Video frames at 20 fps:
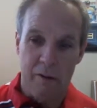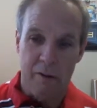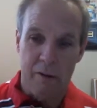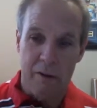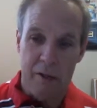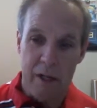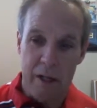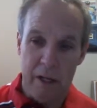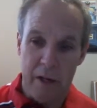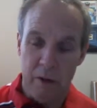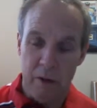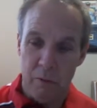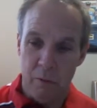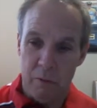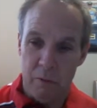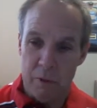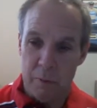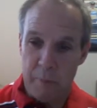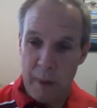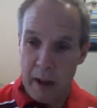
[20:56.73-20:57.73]
the
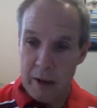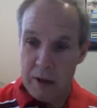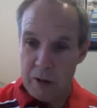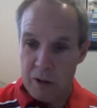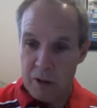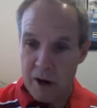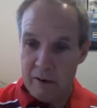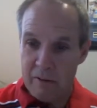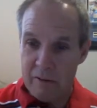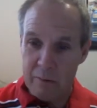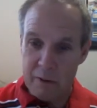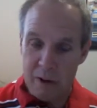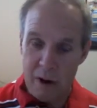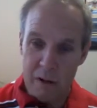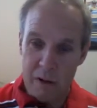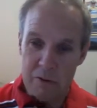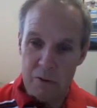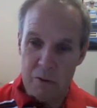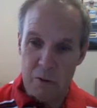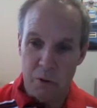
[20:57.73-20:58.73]
Spanish government
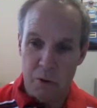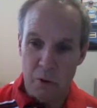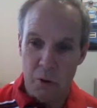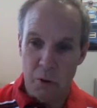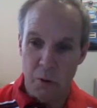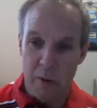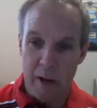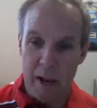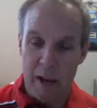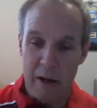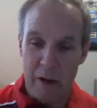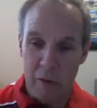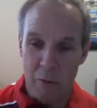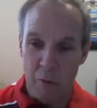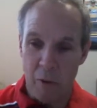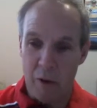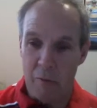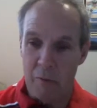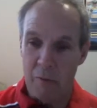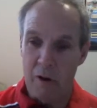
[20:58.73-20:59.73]
also created
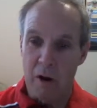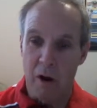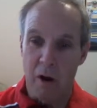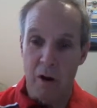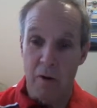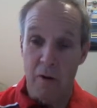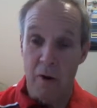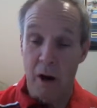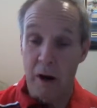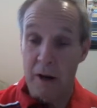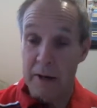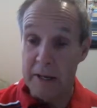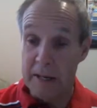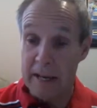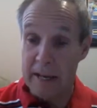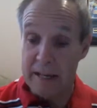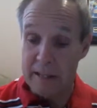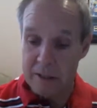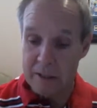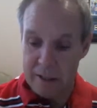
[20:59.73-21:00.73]
what were called
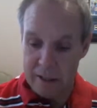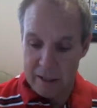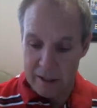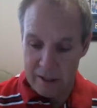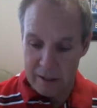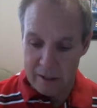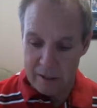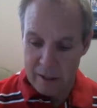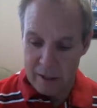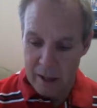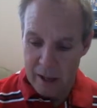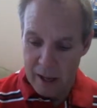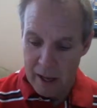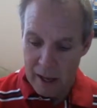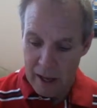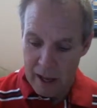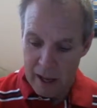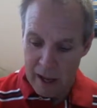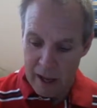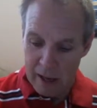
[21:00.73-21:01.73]
audiencias.
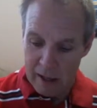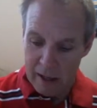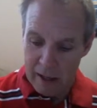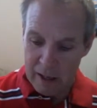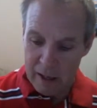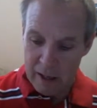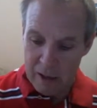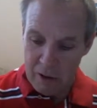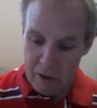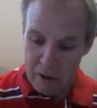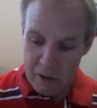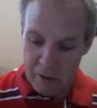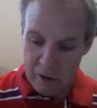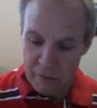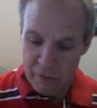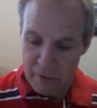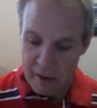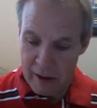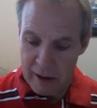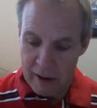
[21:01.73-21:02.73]
And again, you can
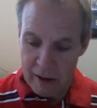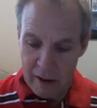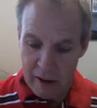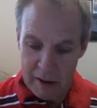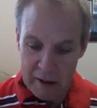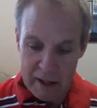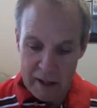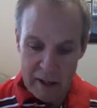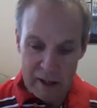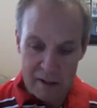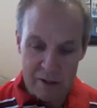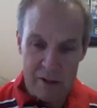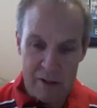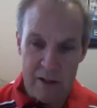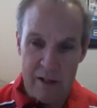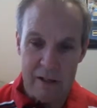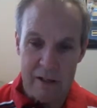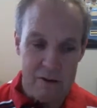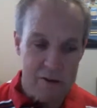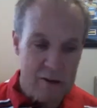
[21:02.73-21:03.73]
find
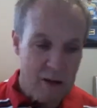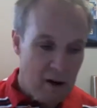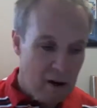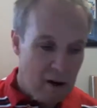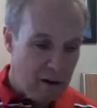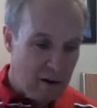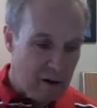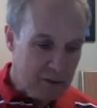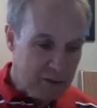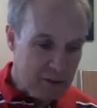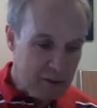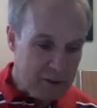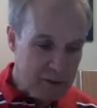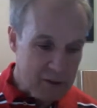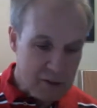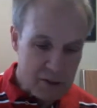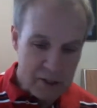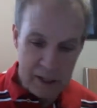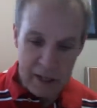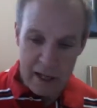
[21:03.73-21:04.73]
audiencias on the
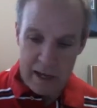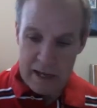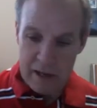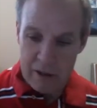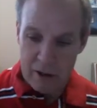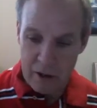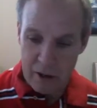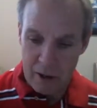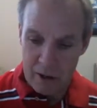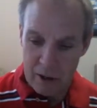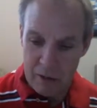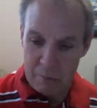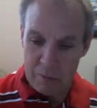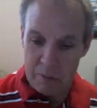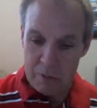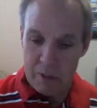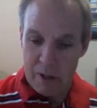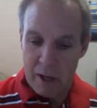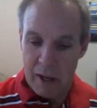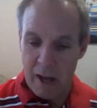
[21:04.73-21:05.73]
list of key
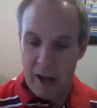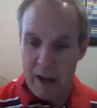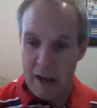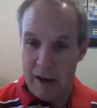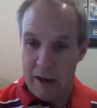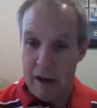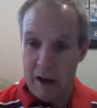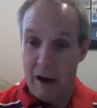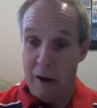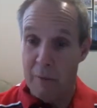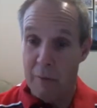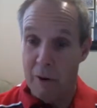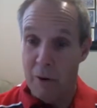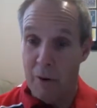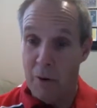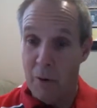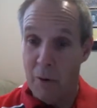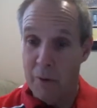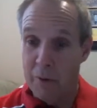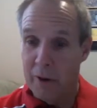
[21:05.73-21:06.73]
terms. And now I'm going to
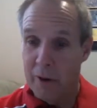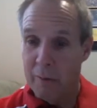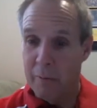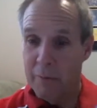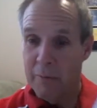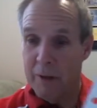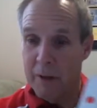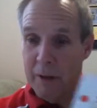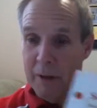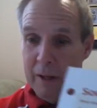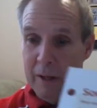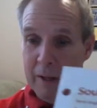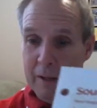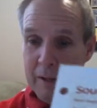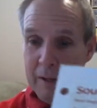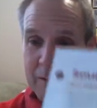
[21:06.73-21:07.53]
hold up the